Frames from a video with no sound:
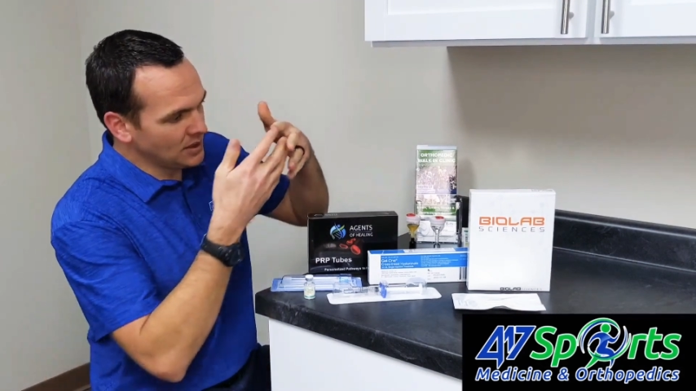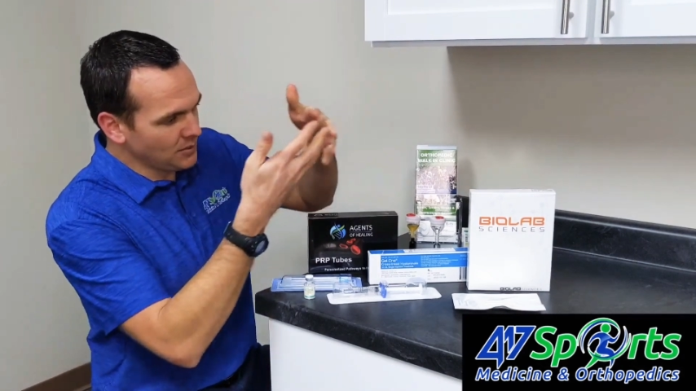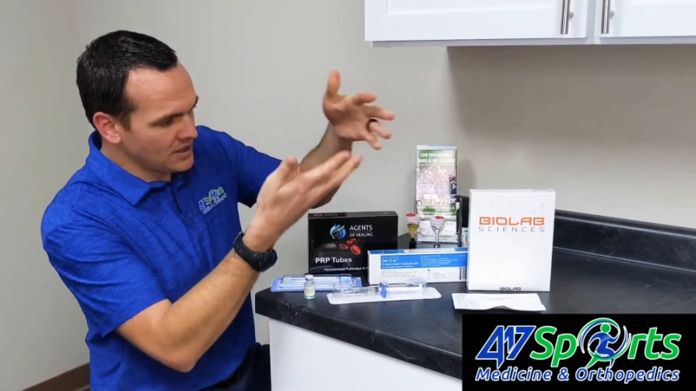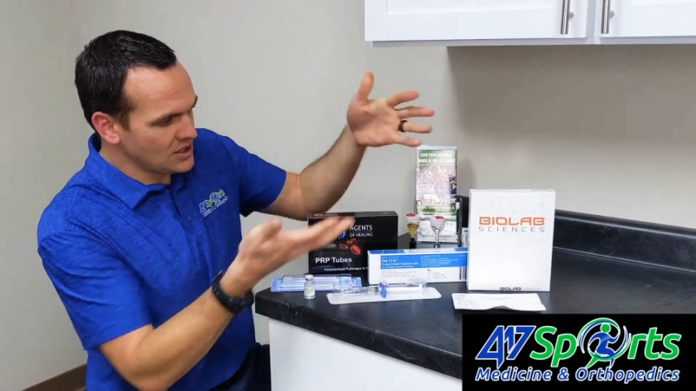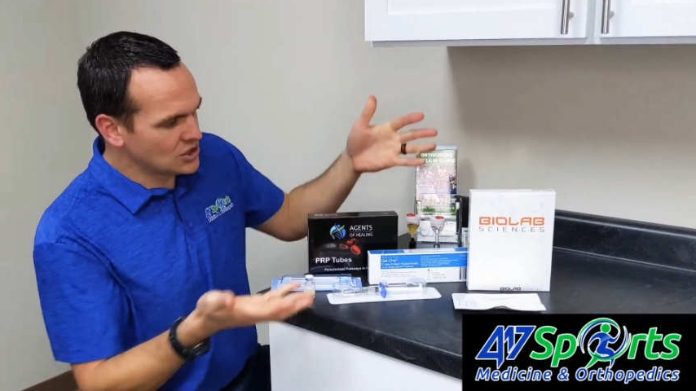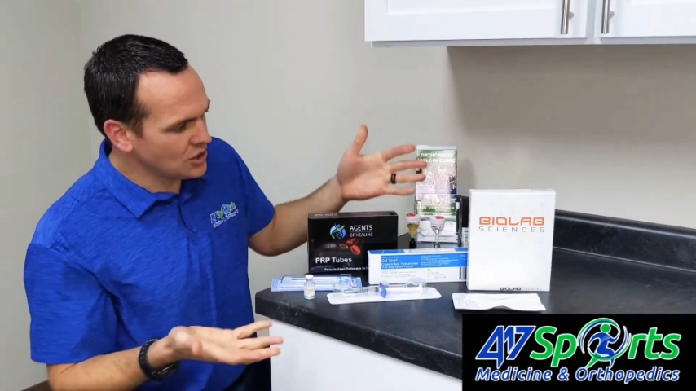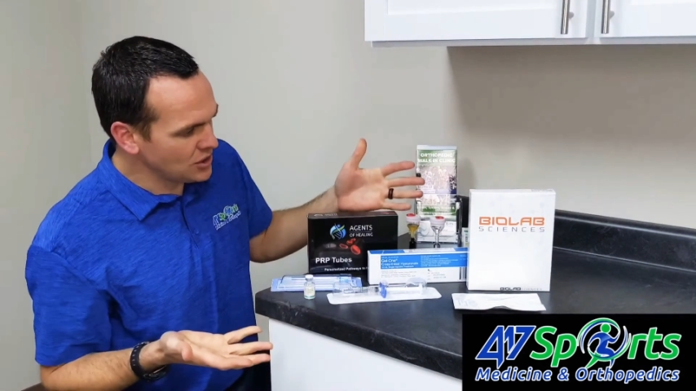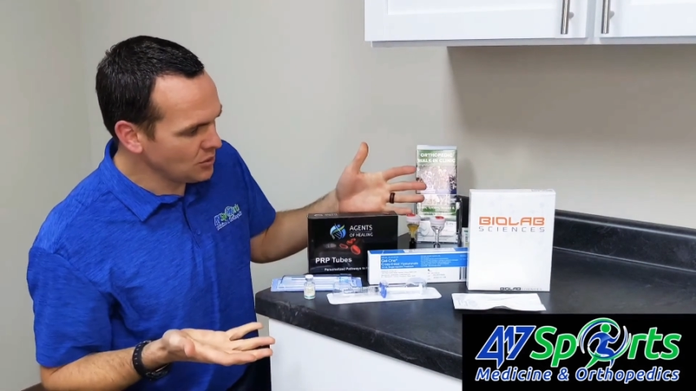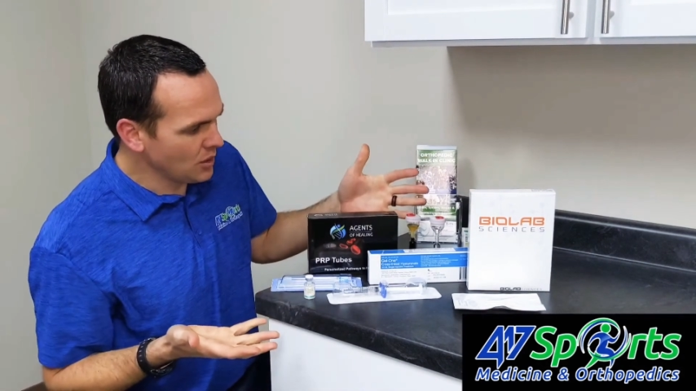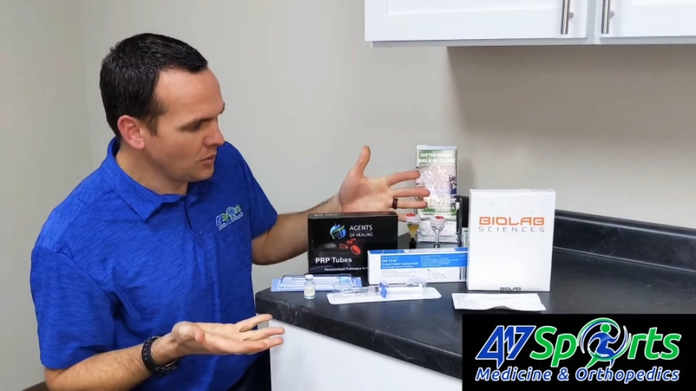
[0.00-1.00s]
I wanted to show
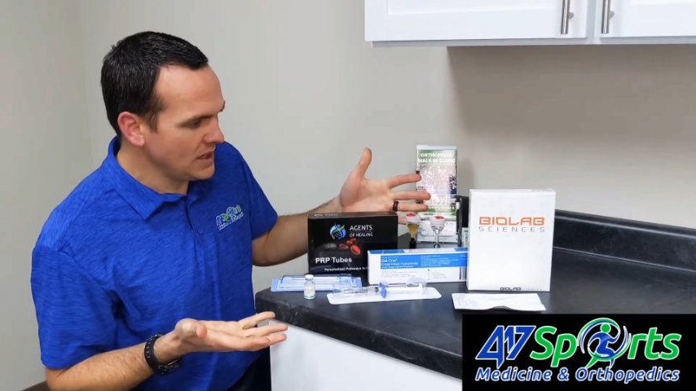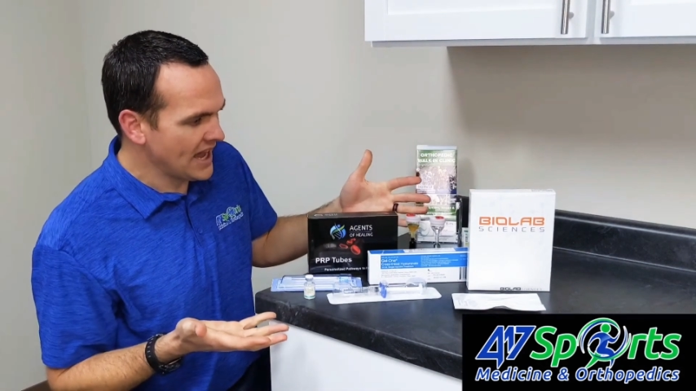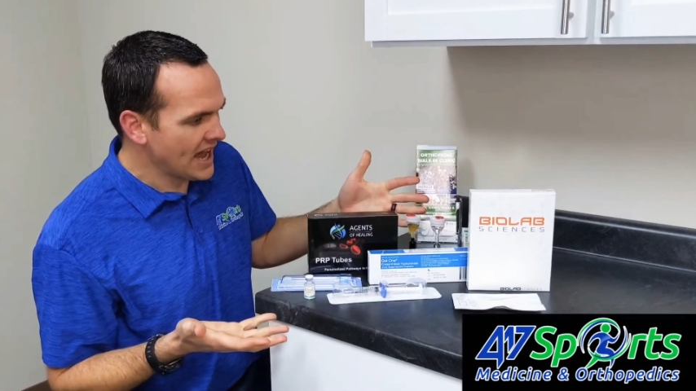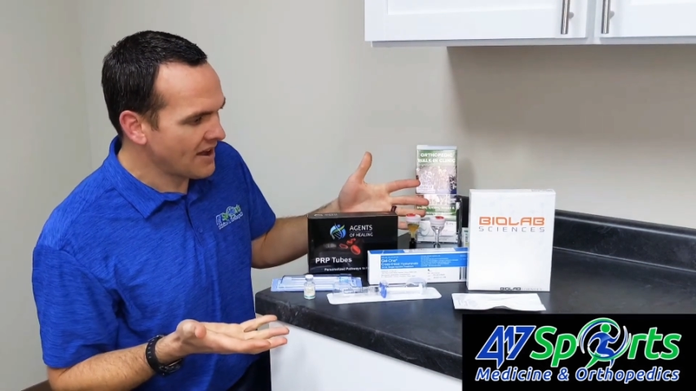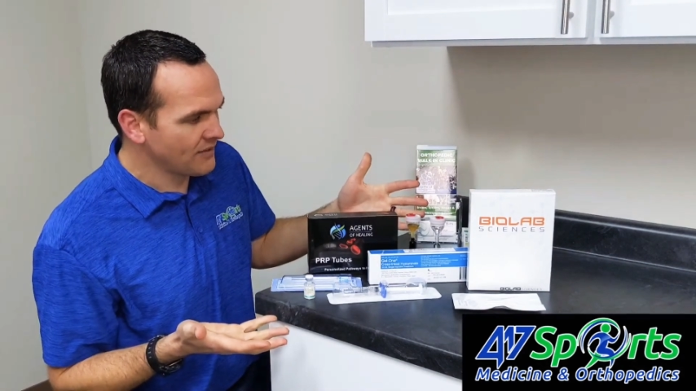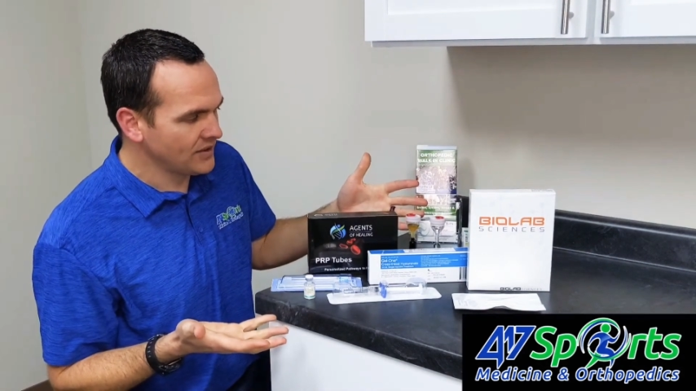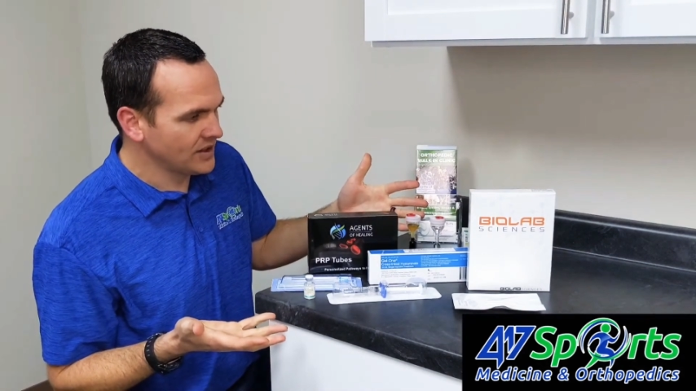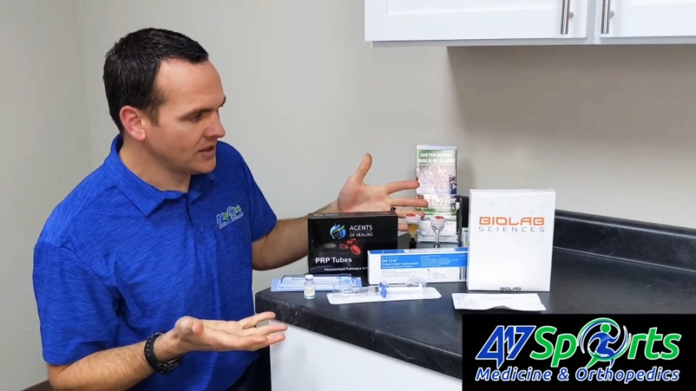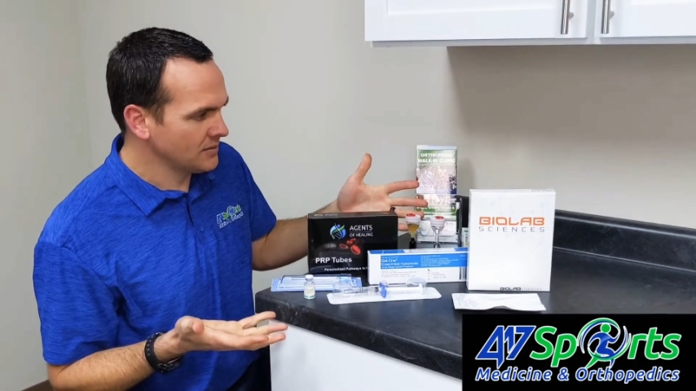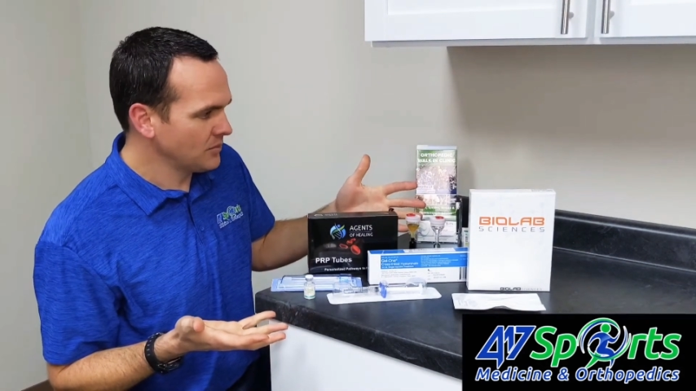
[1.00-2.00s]
you what we
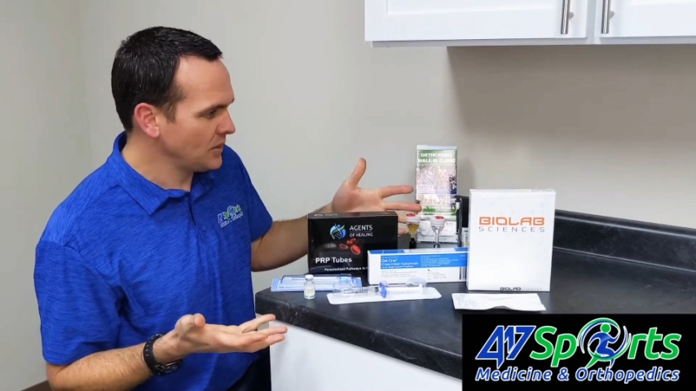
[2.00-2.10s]
have.